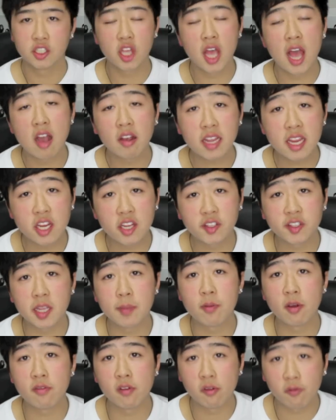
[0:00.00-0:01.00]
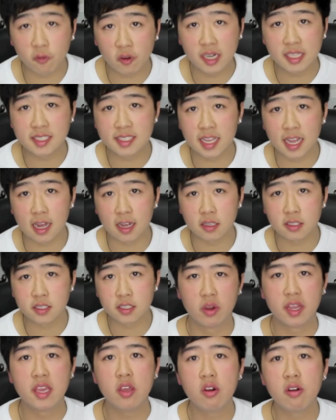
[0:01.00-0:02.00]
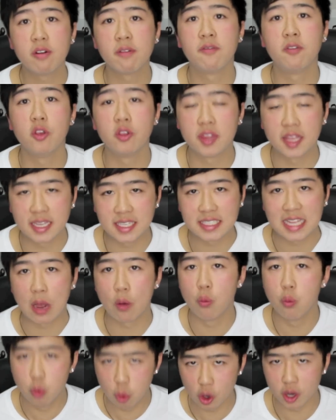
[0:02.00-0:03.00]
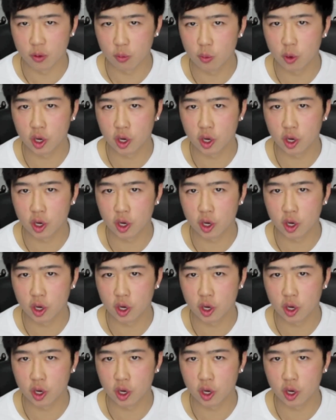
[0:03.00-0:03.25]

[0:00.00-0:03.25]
So how can you sleep over a friend's house? Well, here are a few things that wouldn't